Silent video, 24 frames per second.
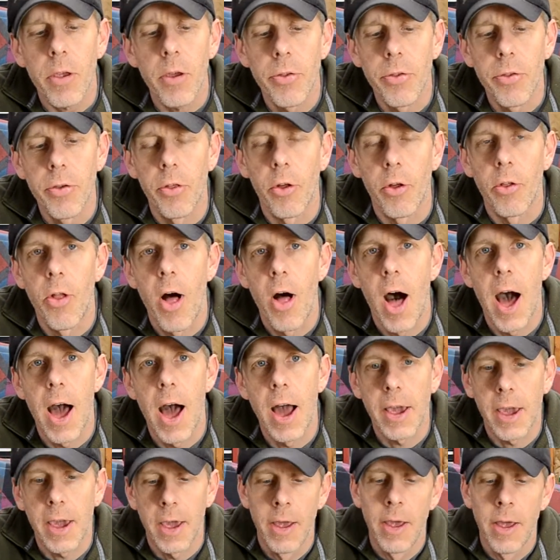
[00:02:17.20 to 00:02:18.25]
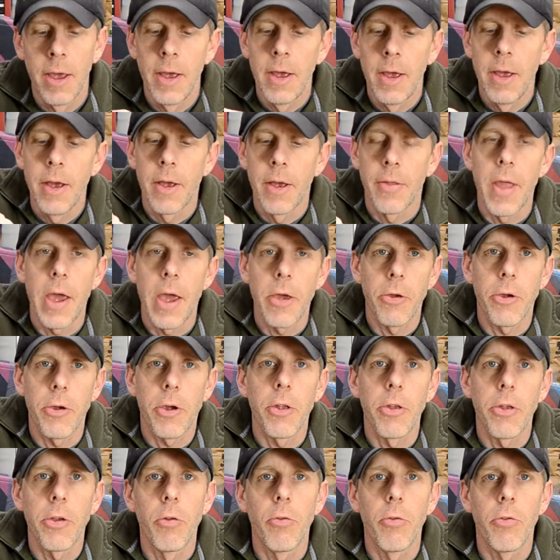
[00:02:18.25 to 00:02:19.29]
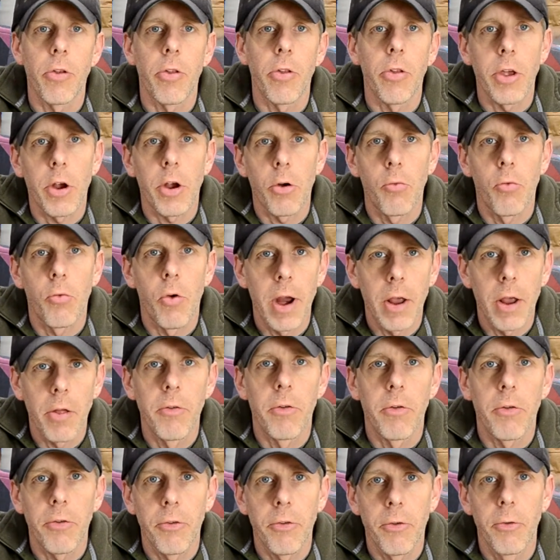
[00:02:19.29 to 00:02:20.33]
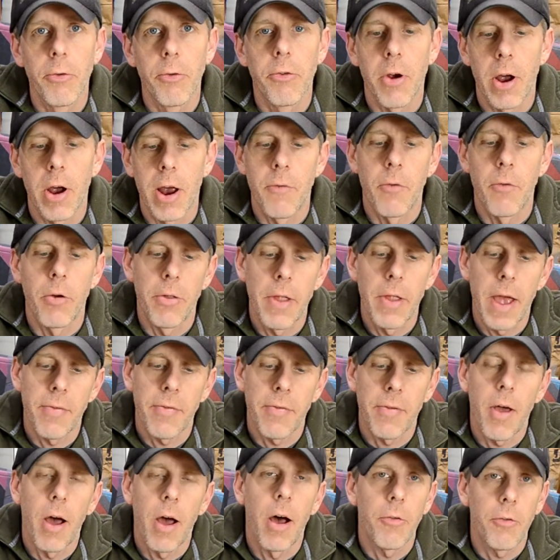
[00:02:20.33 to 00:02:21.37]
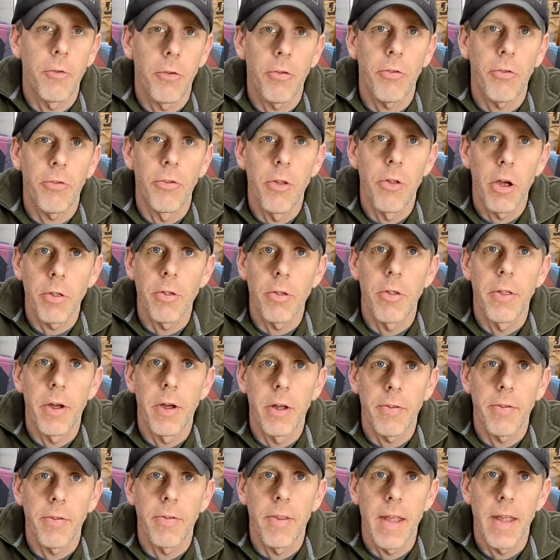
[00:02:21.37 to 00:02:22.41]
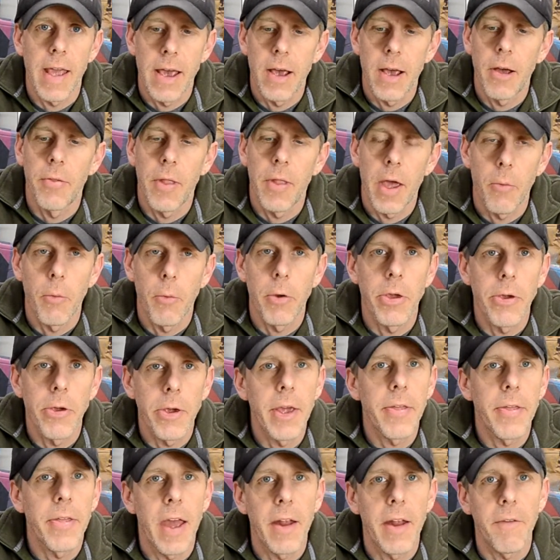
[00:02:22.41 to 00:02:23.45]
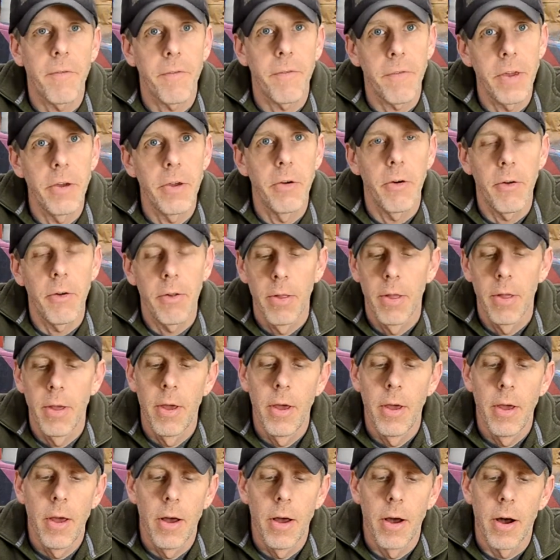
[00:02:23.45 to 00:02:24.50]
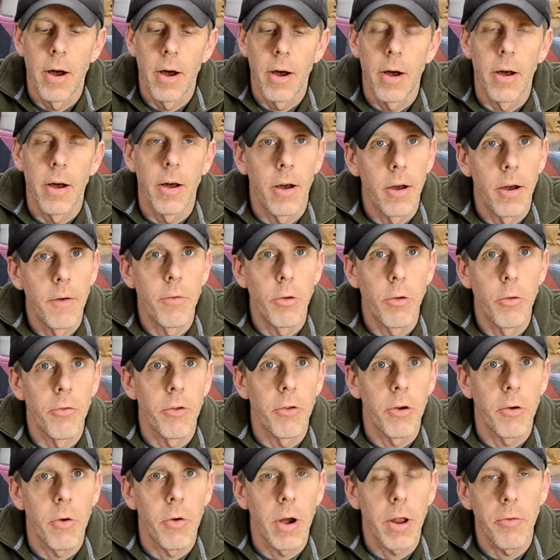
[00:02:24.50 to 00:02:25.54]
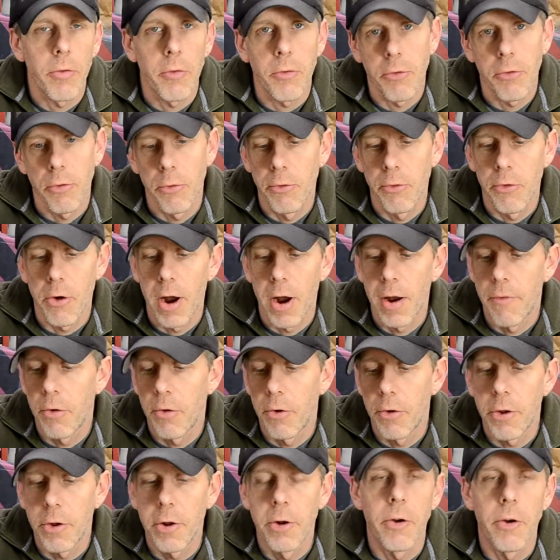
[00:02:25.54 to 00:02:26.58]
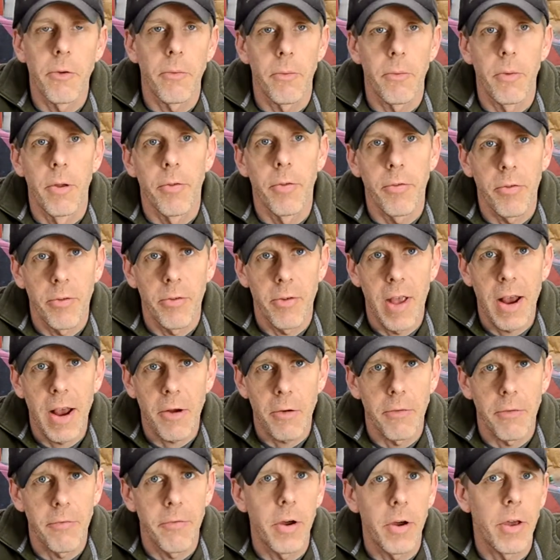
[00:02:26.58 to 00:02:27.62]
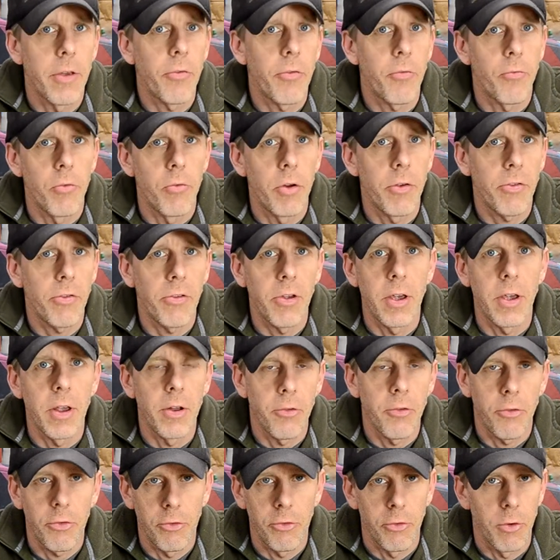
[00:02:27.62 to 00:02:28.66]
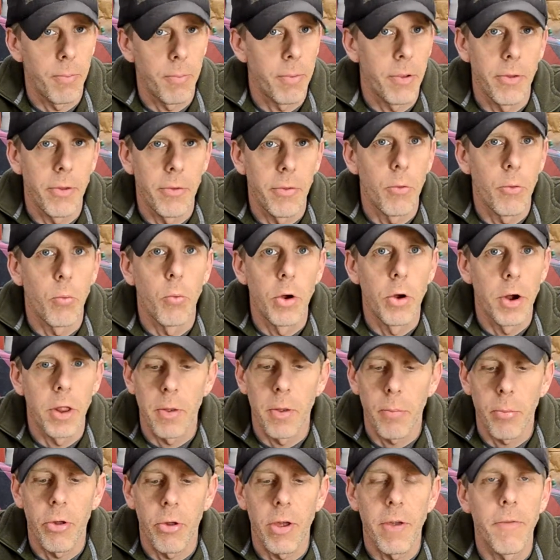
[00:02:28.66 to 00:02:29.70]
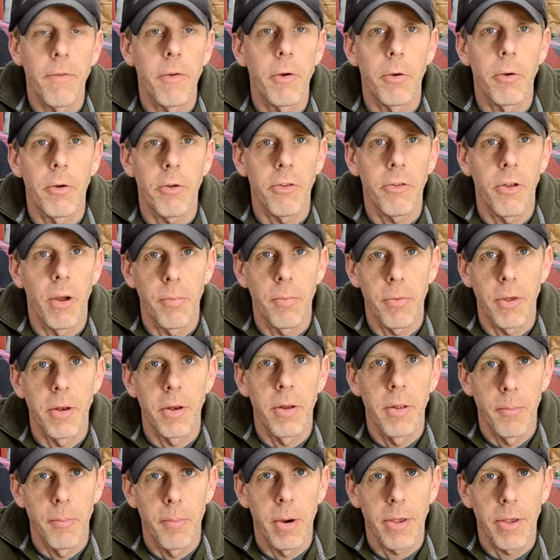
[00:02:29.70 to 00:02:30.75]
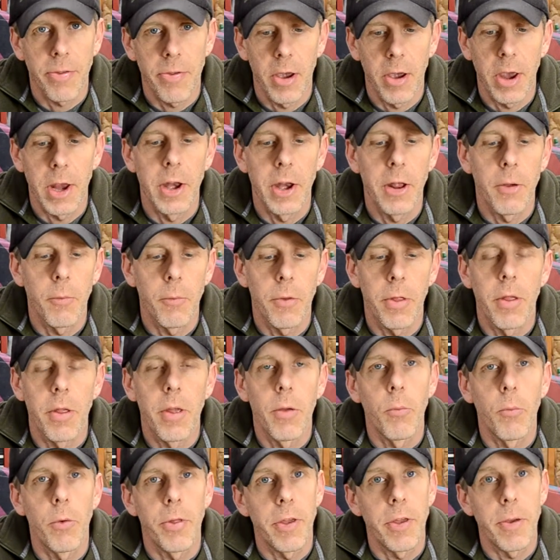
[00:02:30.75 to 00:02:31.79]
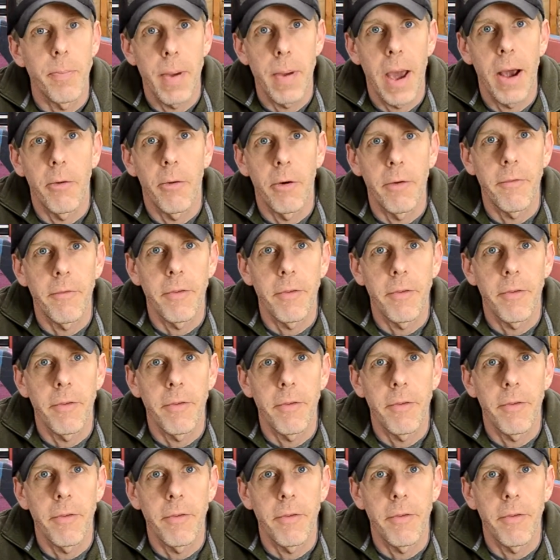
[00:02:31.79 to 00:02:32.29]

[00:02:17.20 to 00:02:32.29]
to the lock, now you can use it like a regular screwdriver, and I'll just snug the nuts down. That way you get that feel of using a regular screwdriver, and you don't sacrifice risking stripping the wood in the playfield or something by tightening it with the power